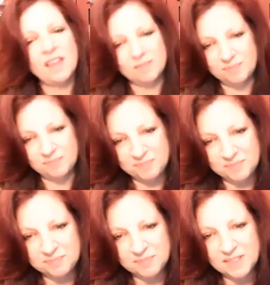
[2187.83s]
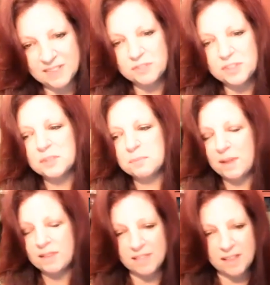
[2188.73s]
that. You're living your
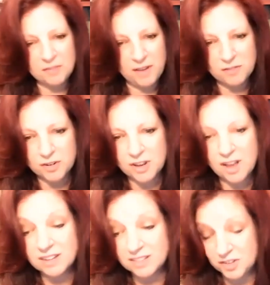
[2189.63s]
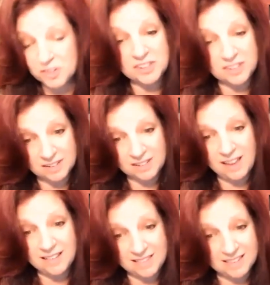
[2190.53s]
best life ever. God is good.
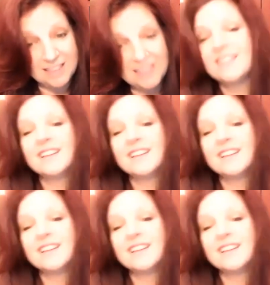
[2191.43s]
Yes.